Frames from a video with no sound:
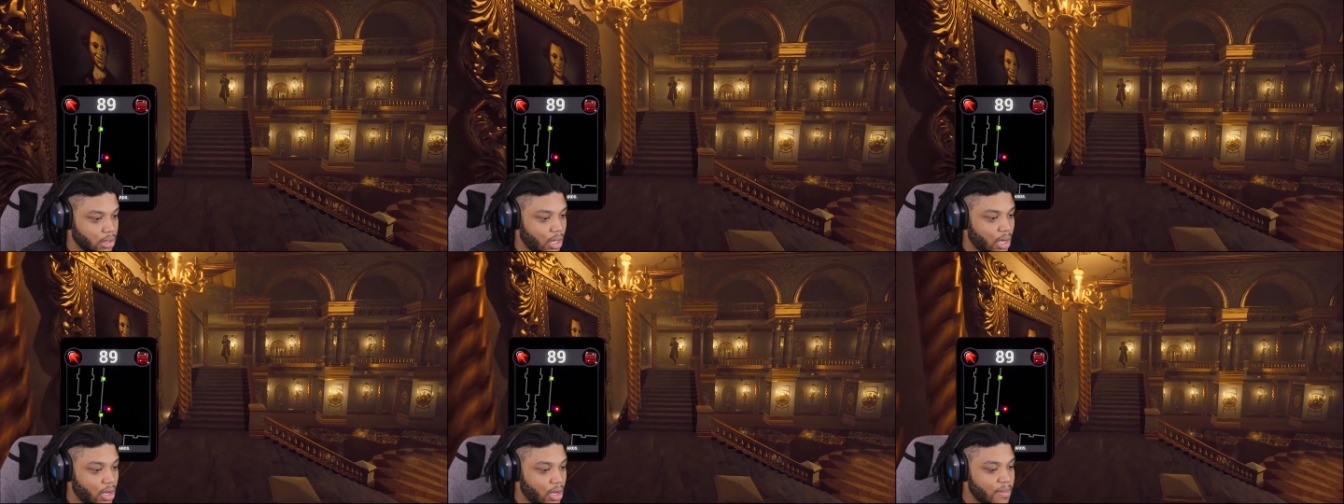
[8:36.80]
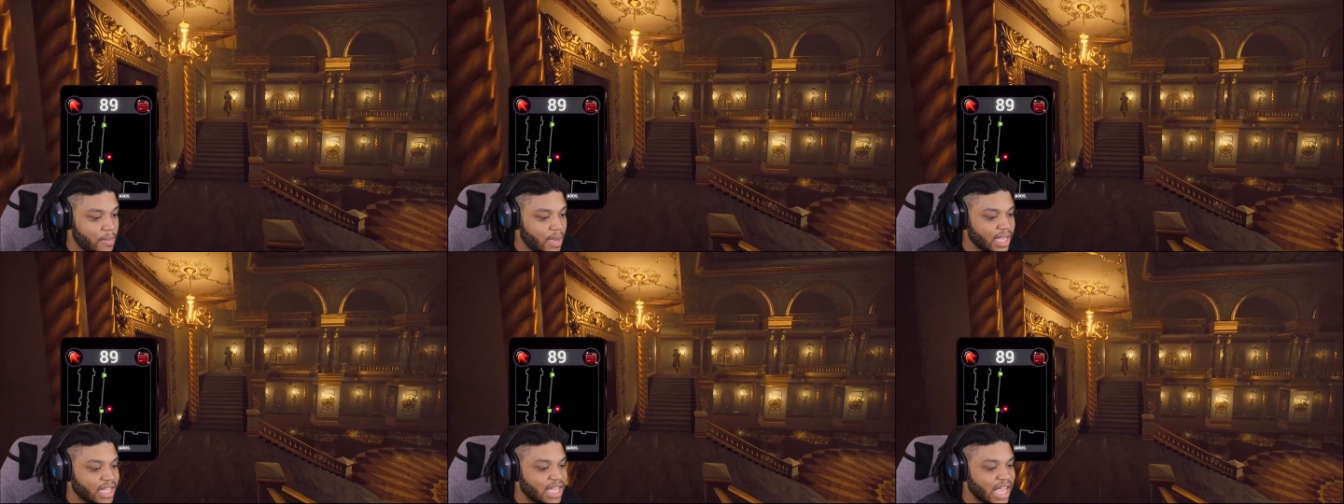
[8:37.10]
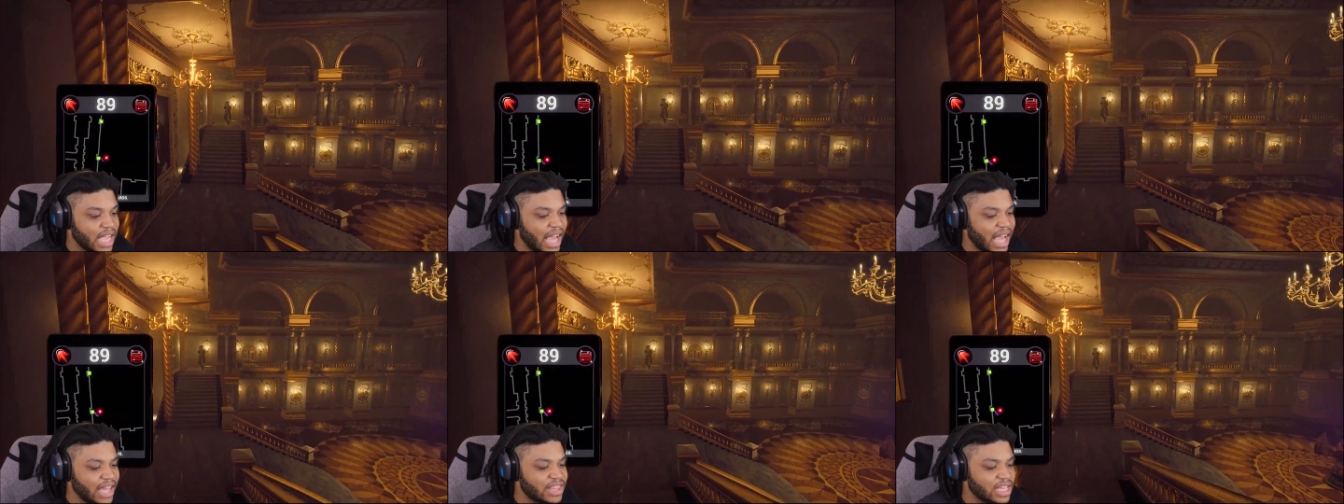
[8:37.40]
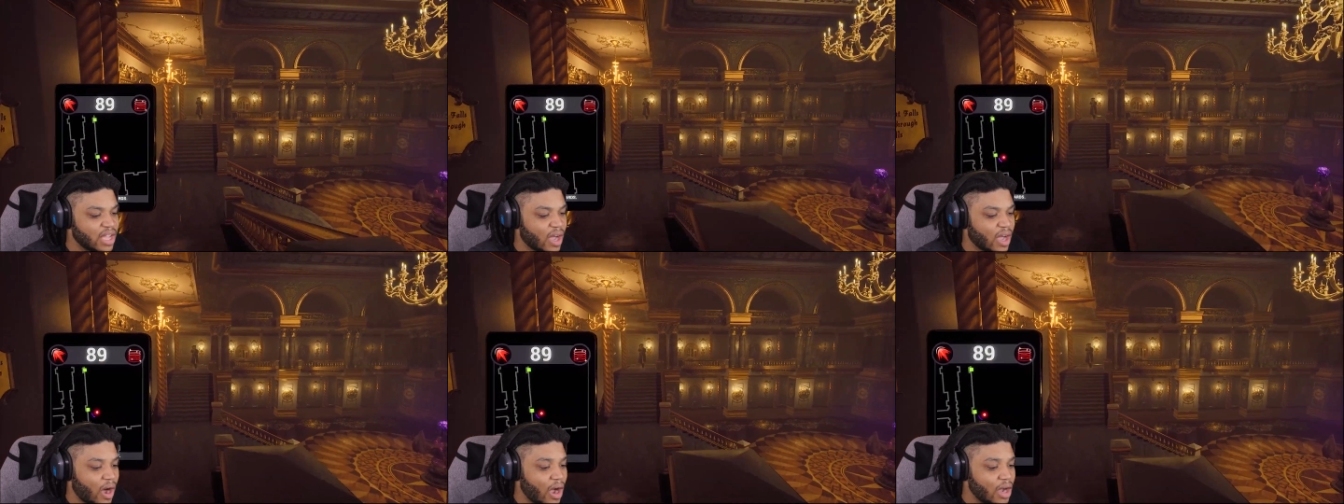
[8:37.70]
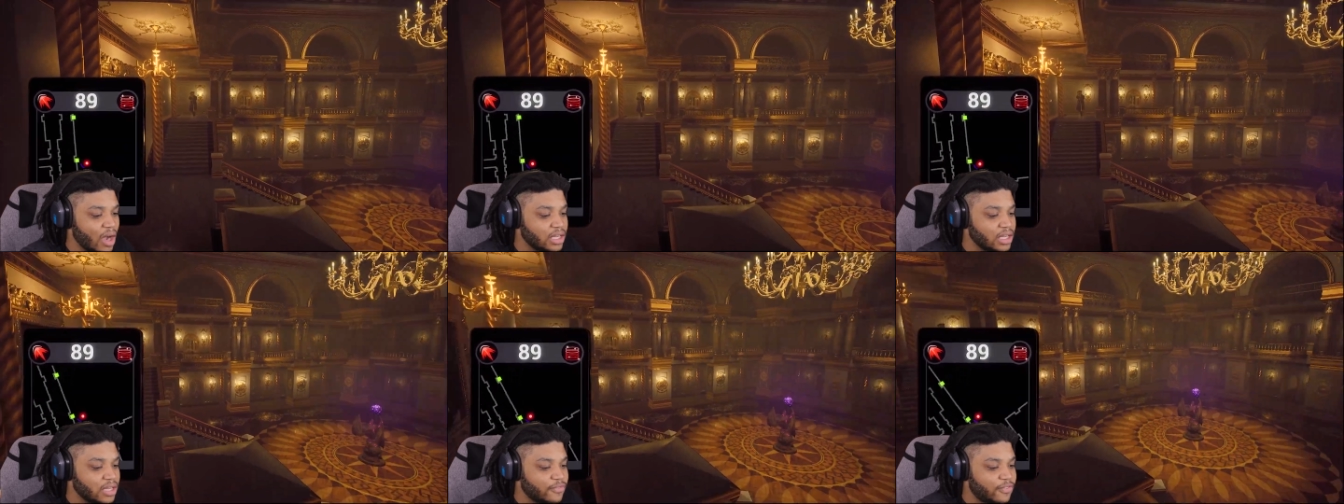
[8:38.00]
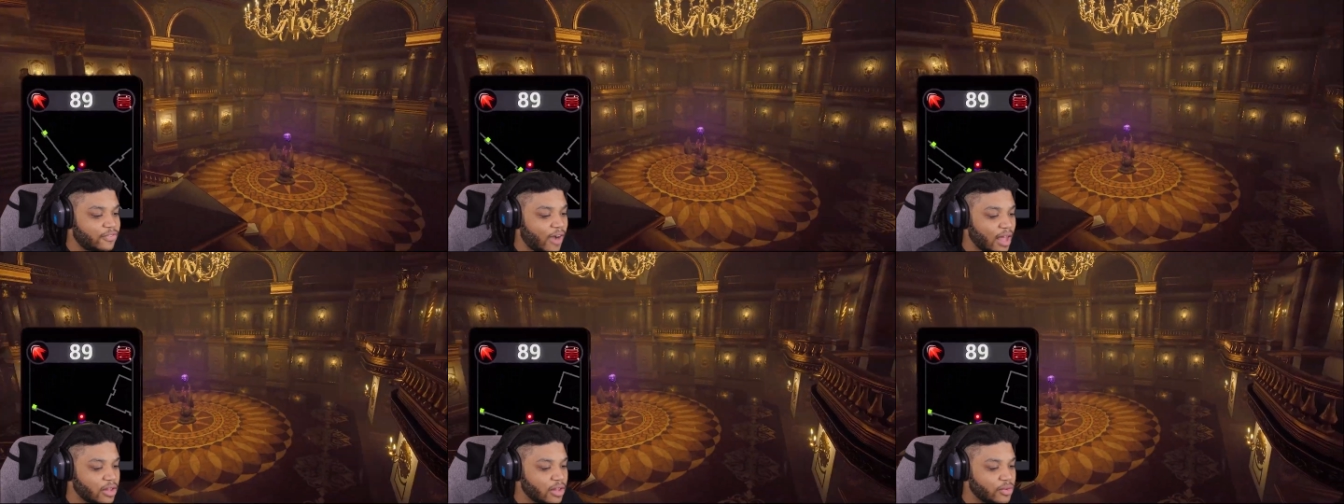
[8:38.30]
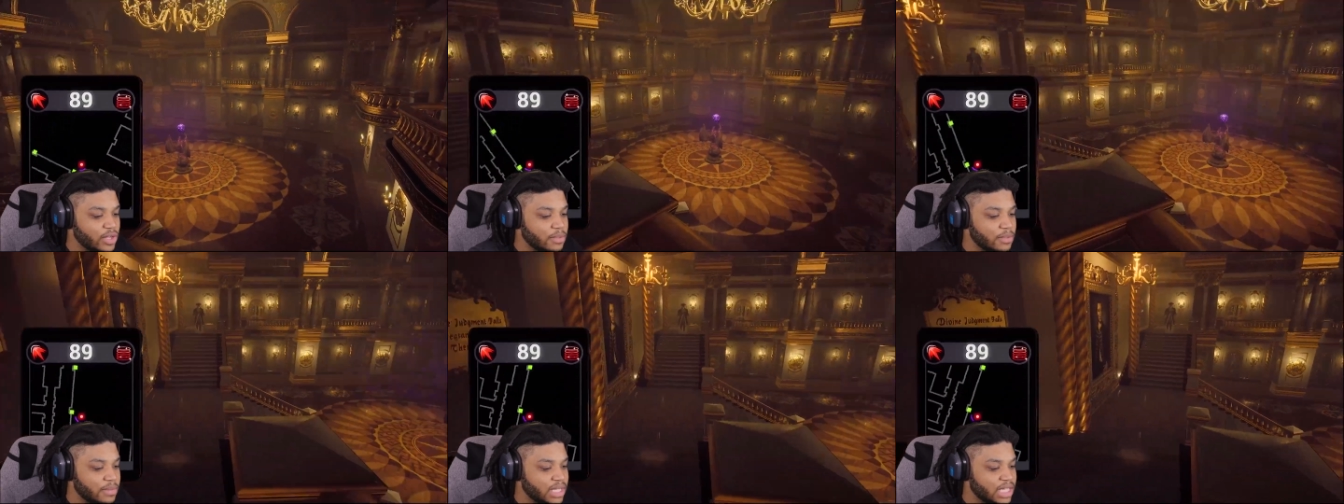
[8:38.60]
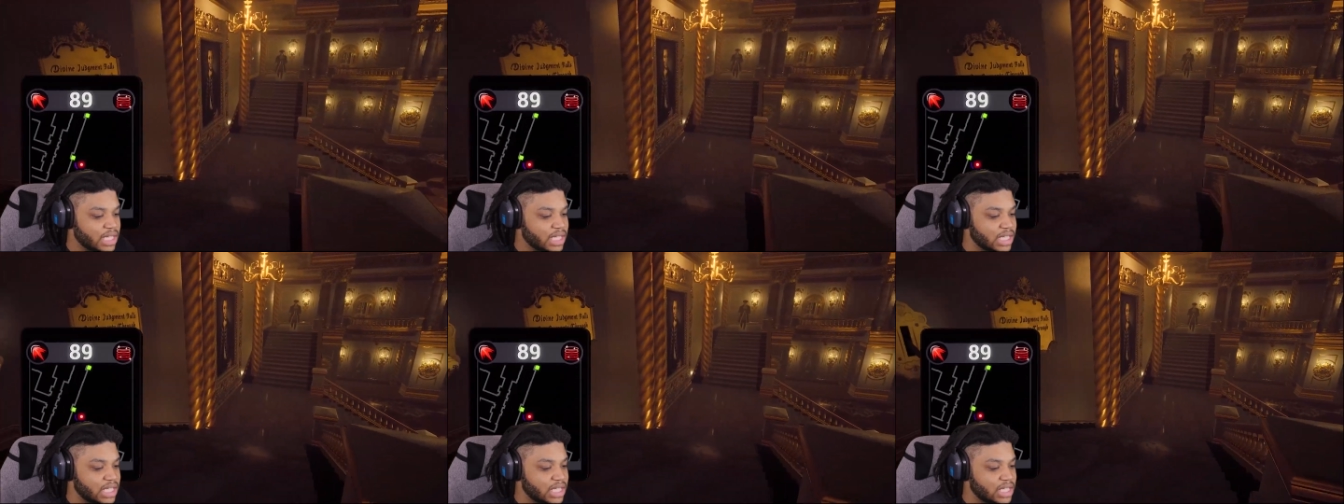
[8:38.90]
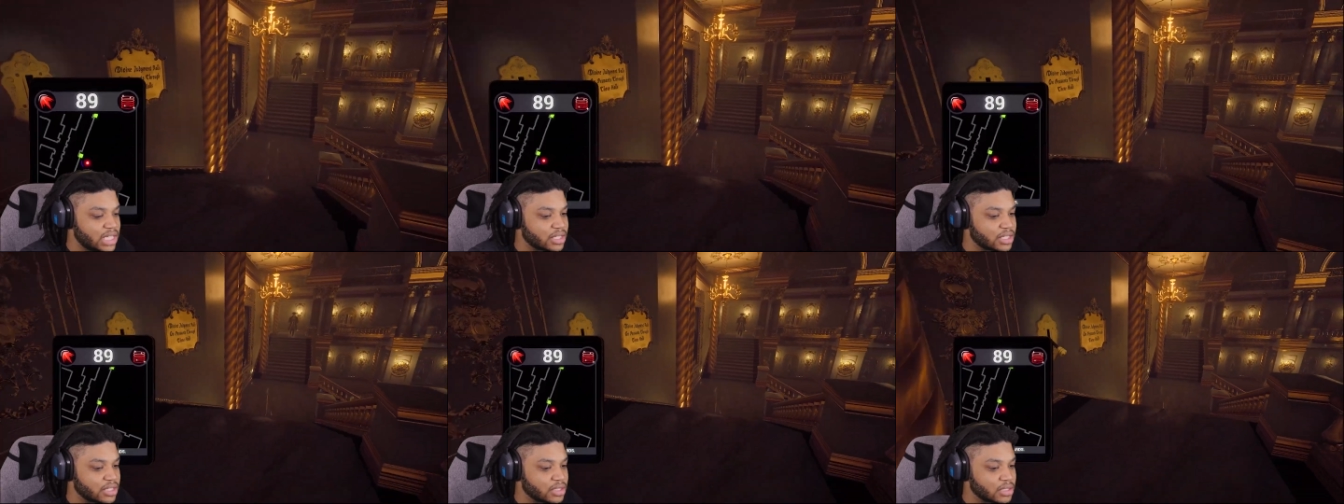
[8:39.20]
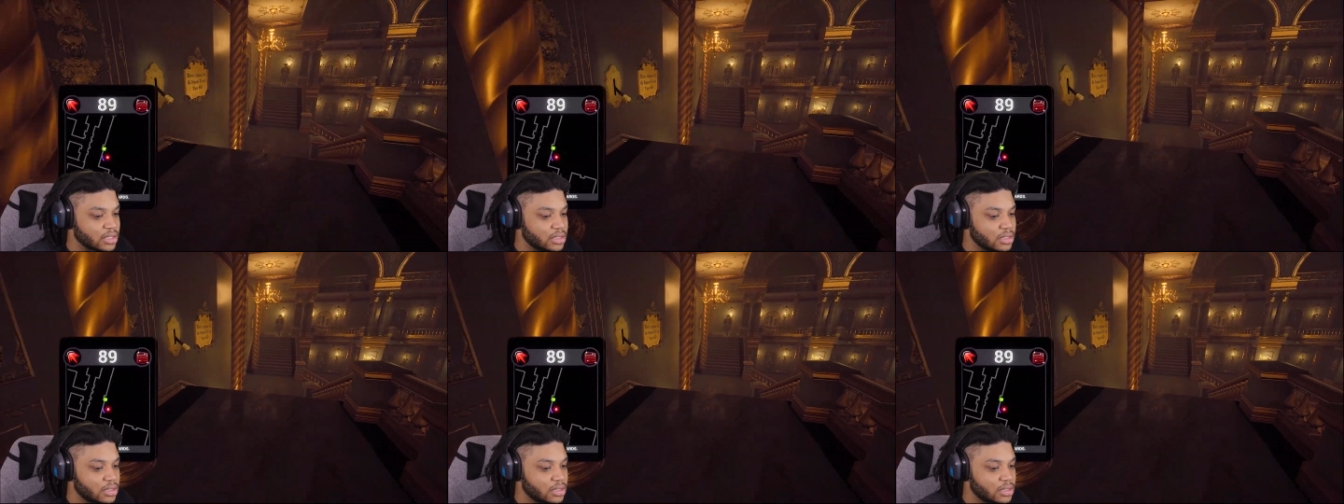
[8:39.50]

Oh my god, they are following me in here.